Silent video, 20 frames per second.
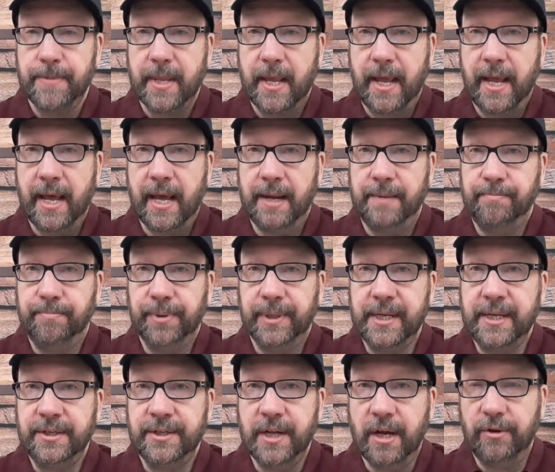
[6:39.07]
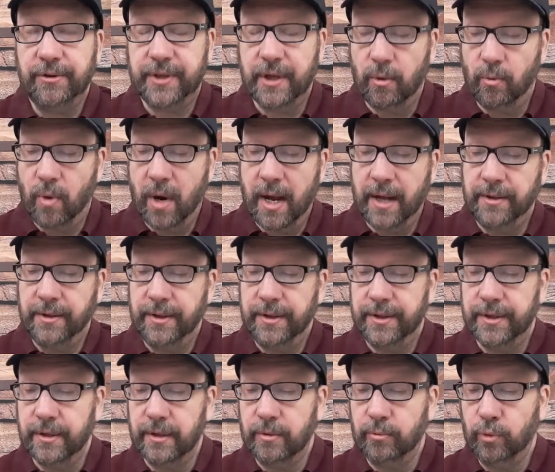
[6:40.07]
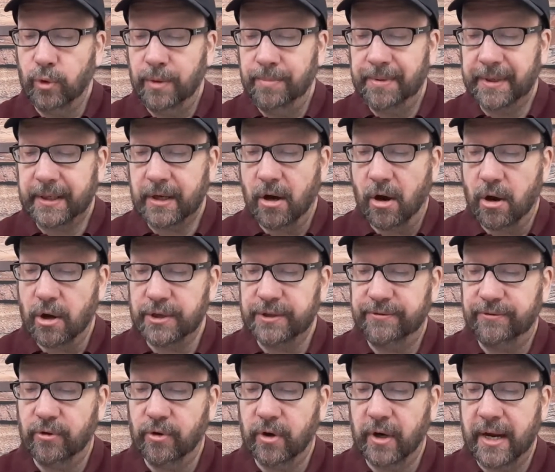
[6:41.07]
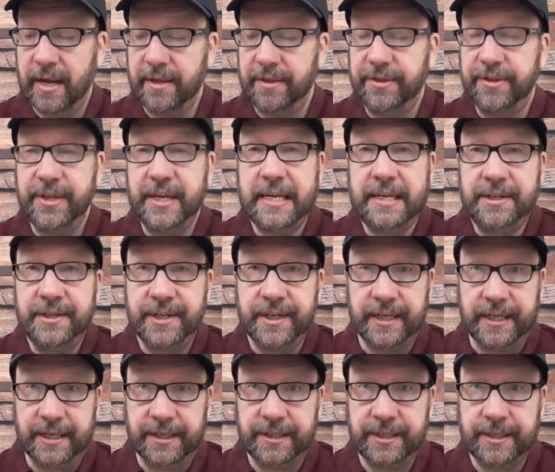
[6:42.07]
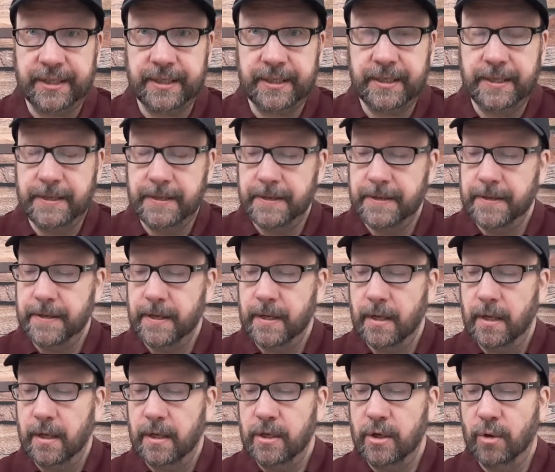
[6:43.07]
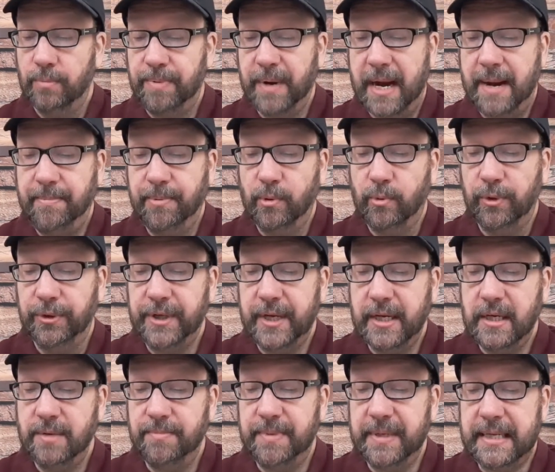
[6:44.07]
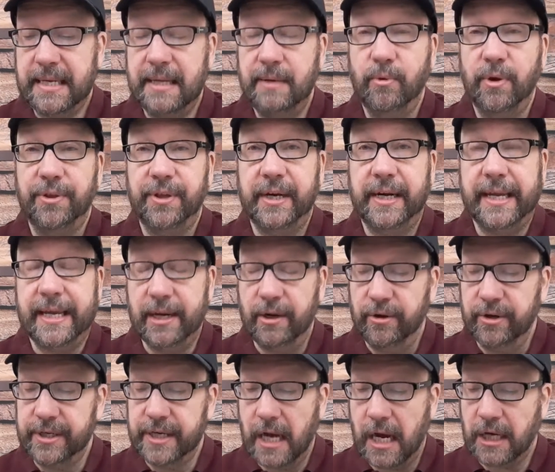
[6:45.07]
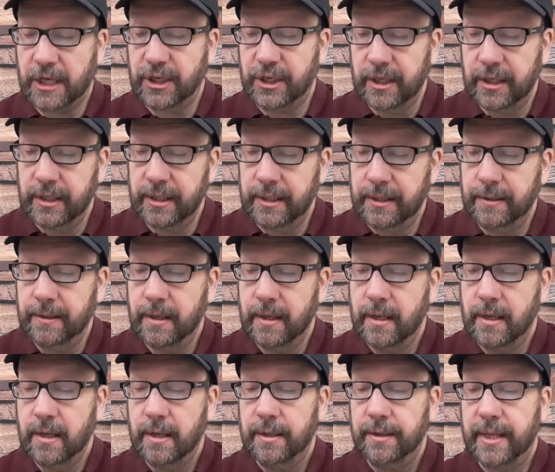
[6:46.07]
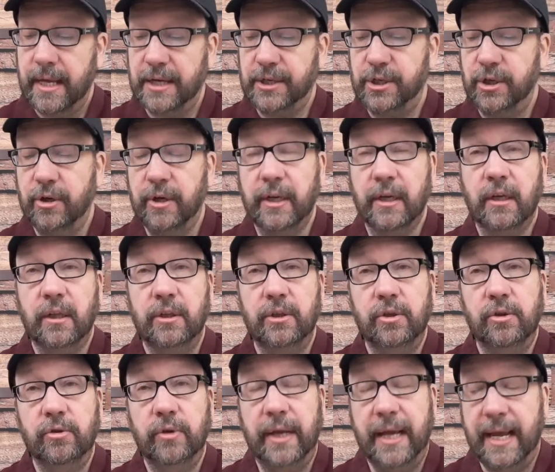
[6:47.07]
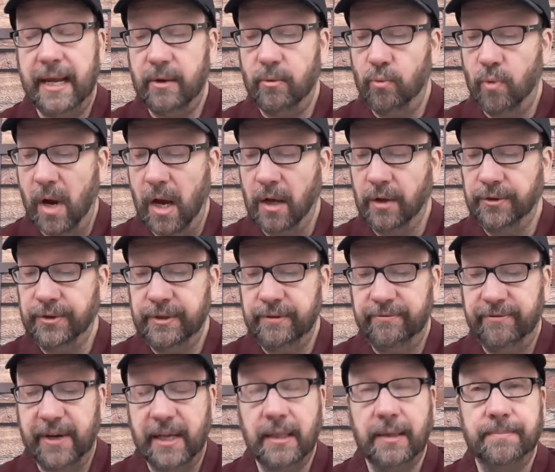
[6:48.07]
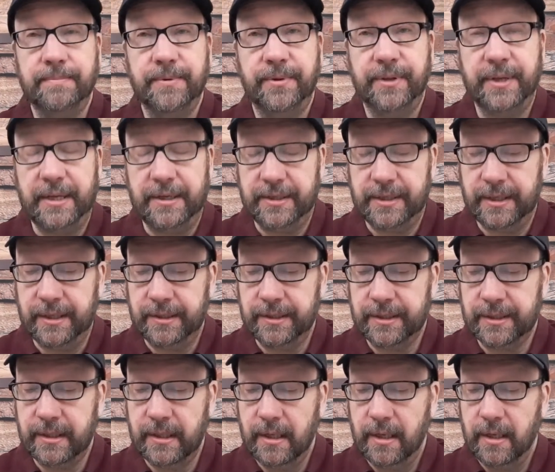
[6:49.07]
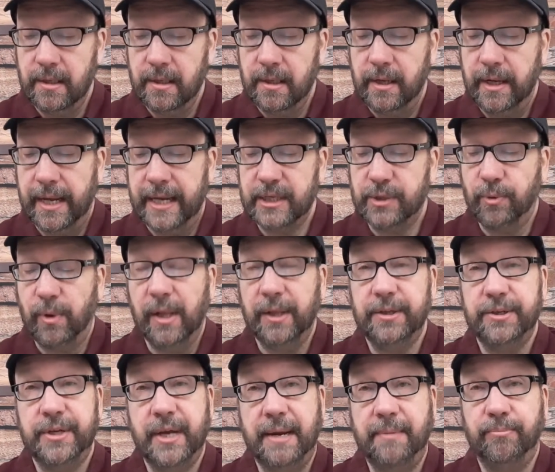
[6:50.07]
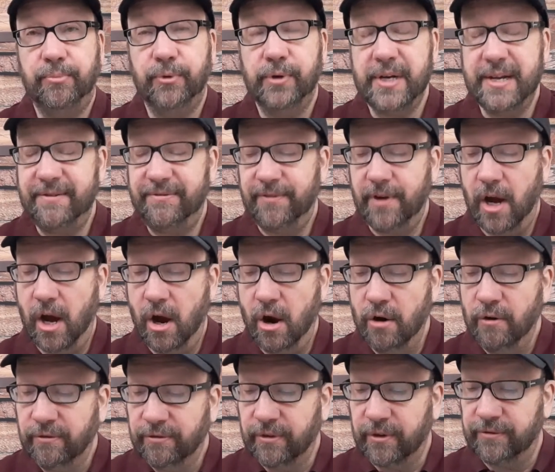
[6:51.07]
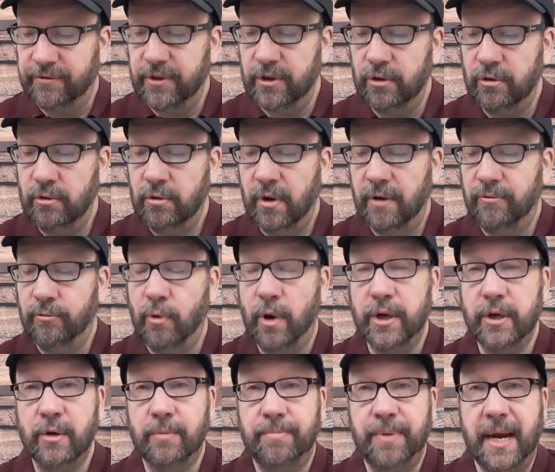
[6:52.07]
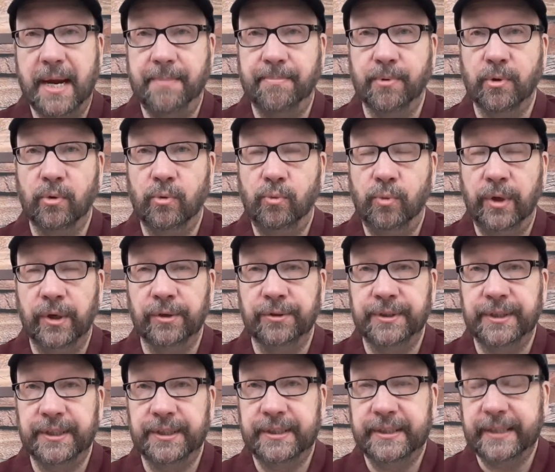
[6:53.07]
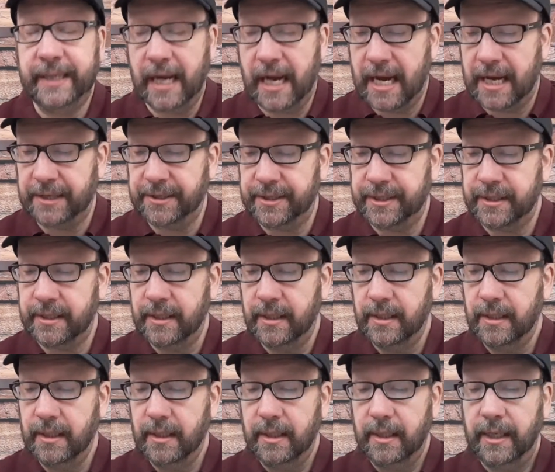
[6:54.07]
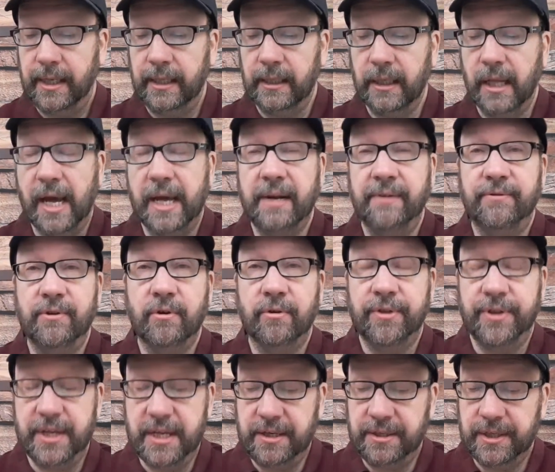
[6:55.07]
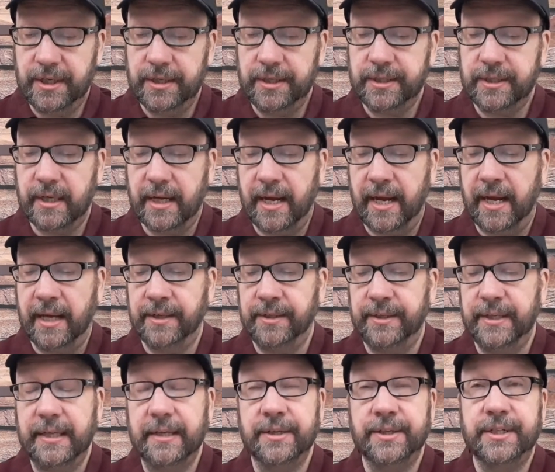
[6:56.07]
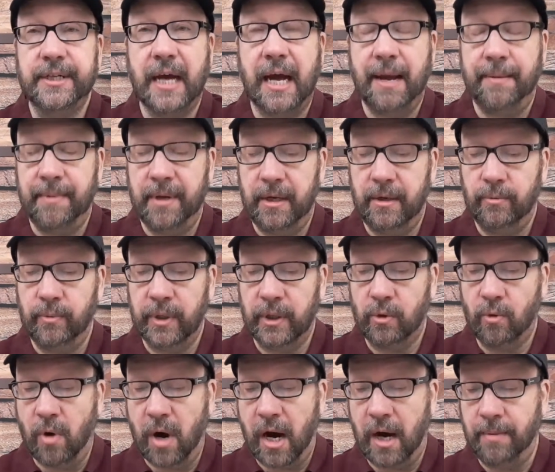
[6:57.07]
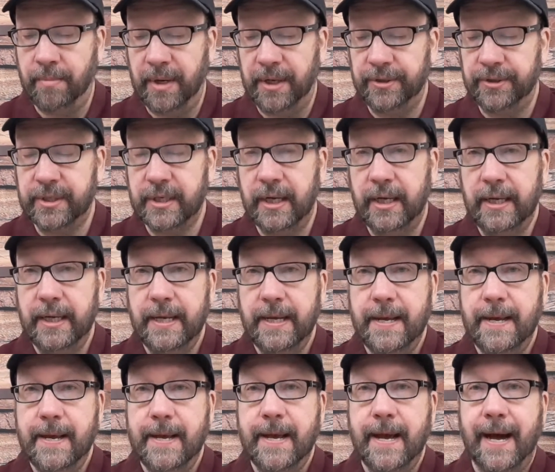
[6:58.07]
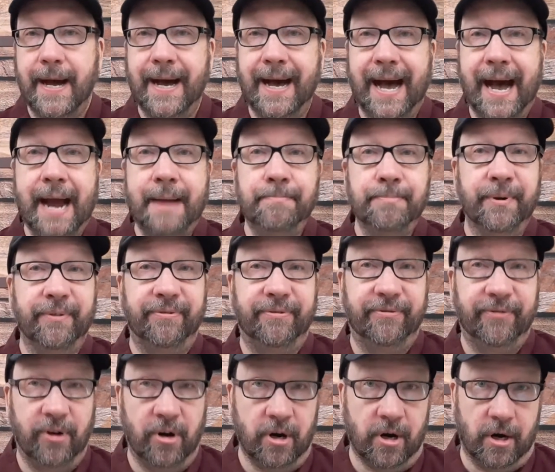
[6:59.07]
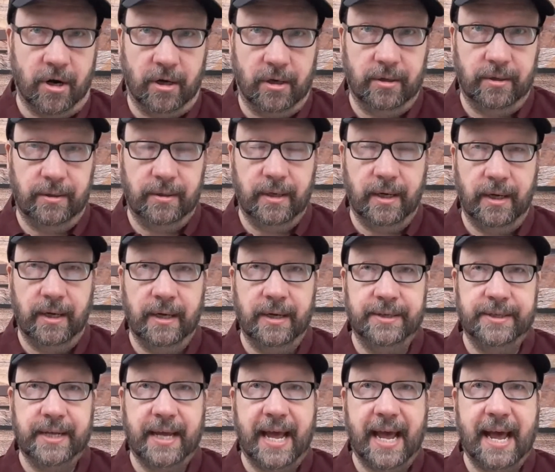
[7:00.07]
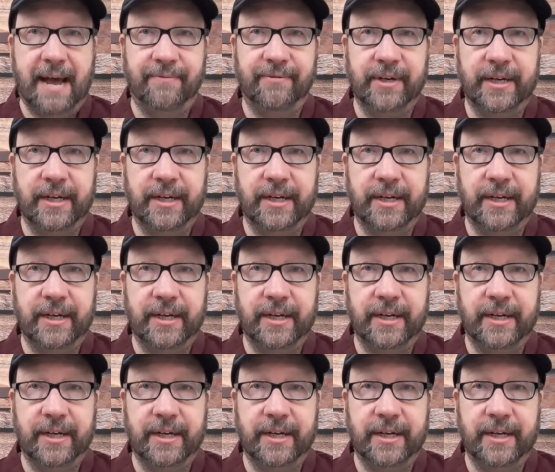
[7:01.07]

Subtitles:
And please note that when the rubric calls for a thesis, your paper will need to begin with an introduction that should include a well-developed thesis, as well as a brief overview of what your paper will discuss in light of your thesis and the assignment requirements. I prefer to have an